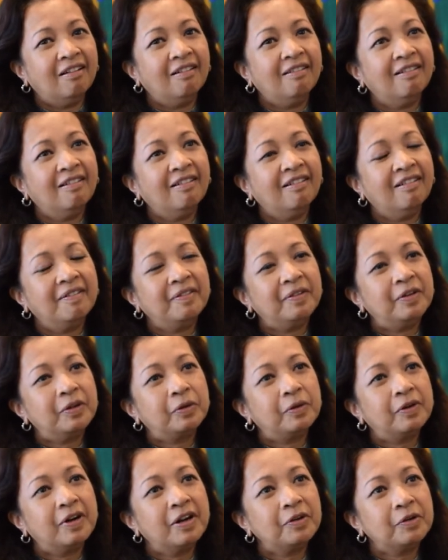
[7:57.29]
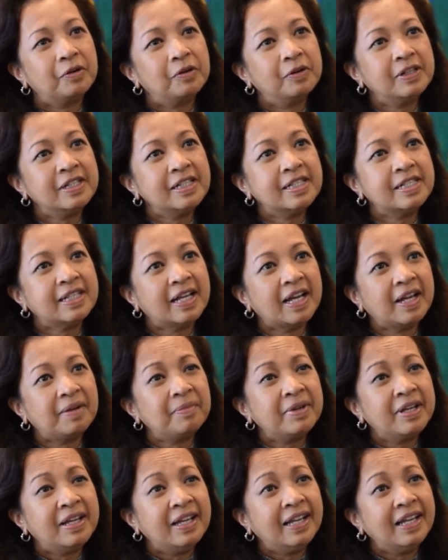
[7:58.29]
the Quran all this
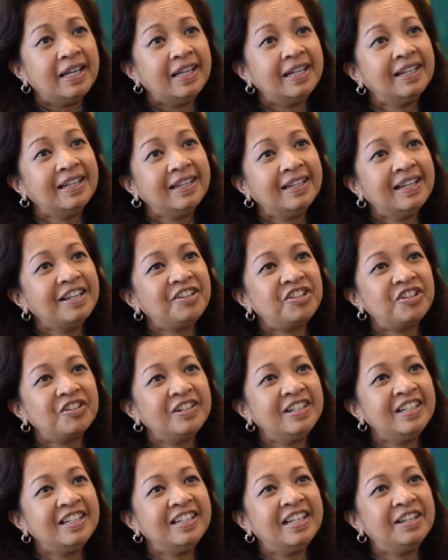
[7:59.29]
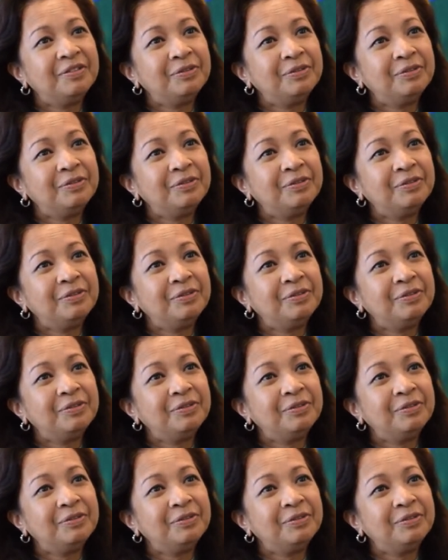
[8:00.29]
time, and naturally they